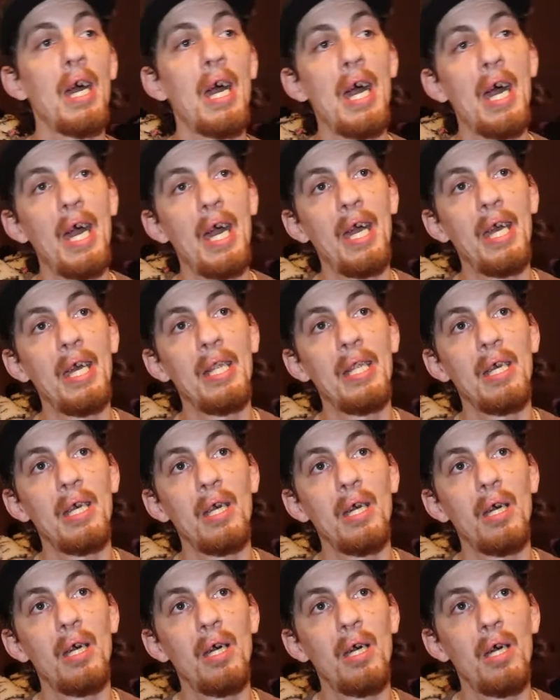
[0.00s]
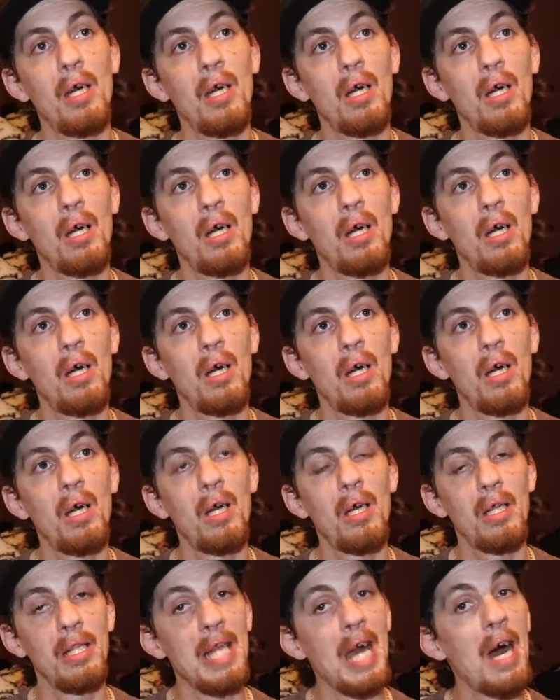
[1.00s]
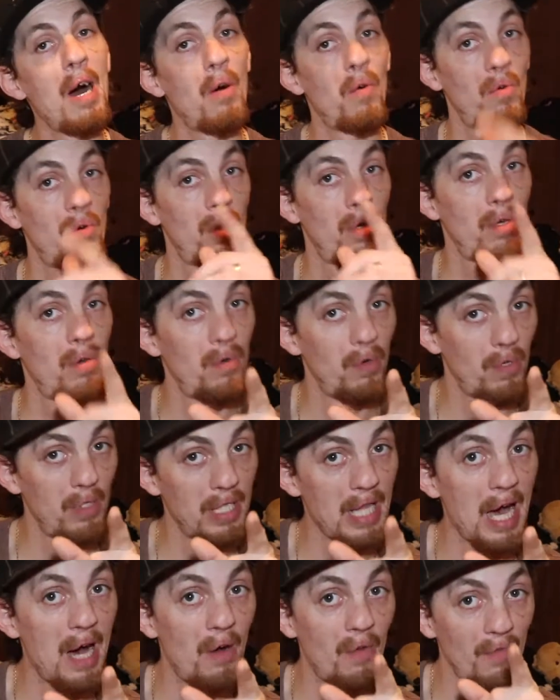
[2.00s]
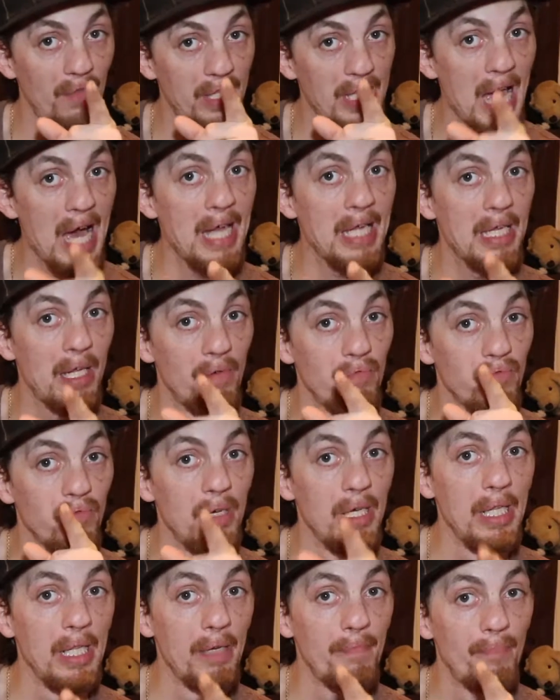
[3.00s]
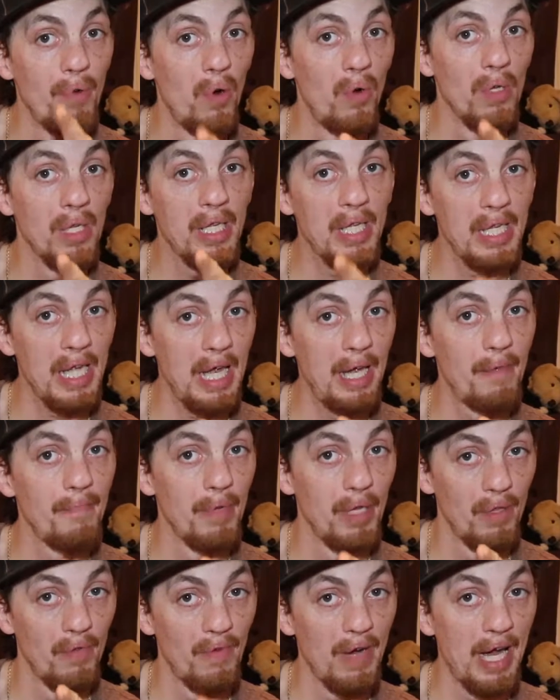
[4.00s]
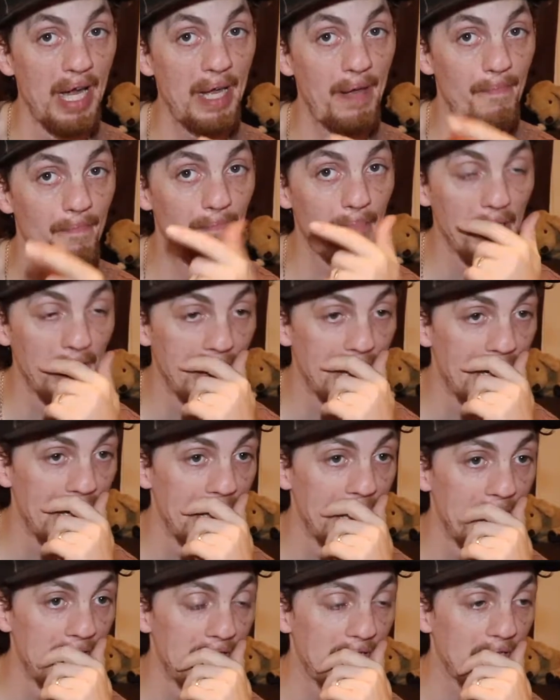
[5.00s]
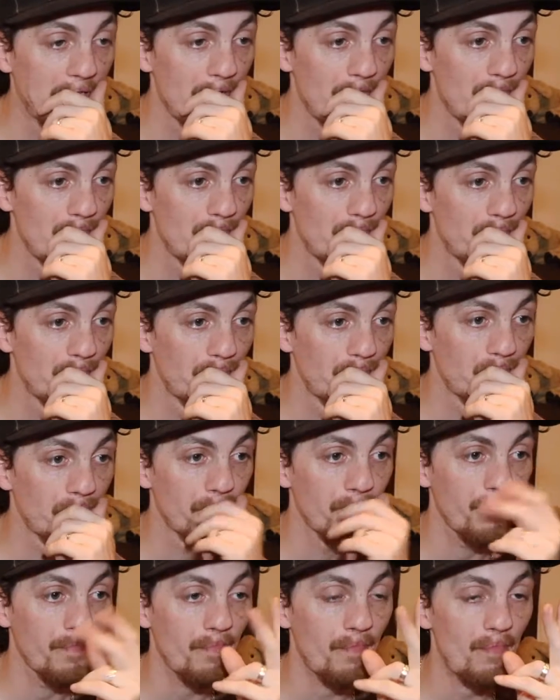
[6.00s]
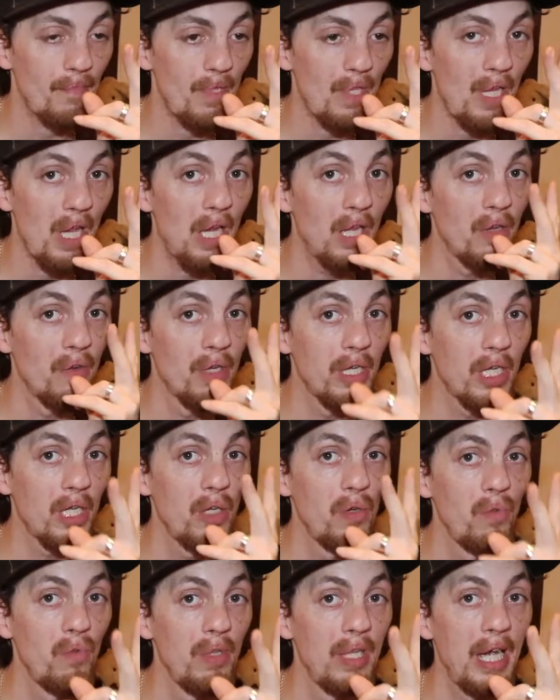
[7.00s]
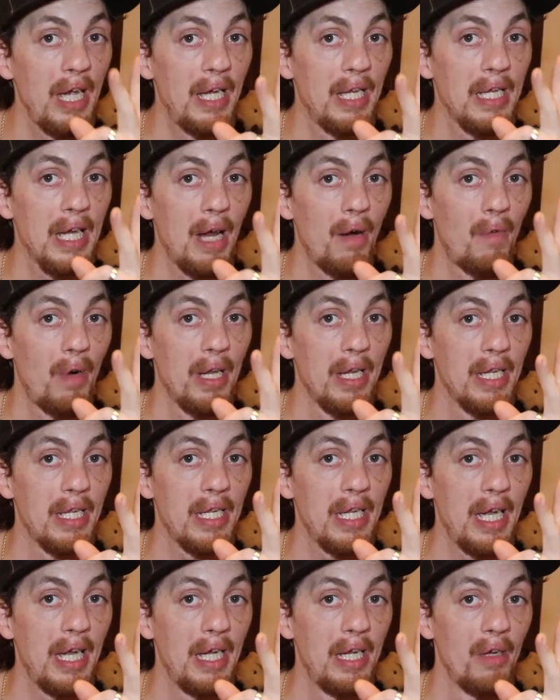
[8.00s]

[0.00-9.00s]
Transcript: And now that's a really bold statement, right? Because there's two things that I want to say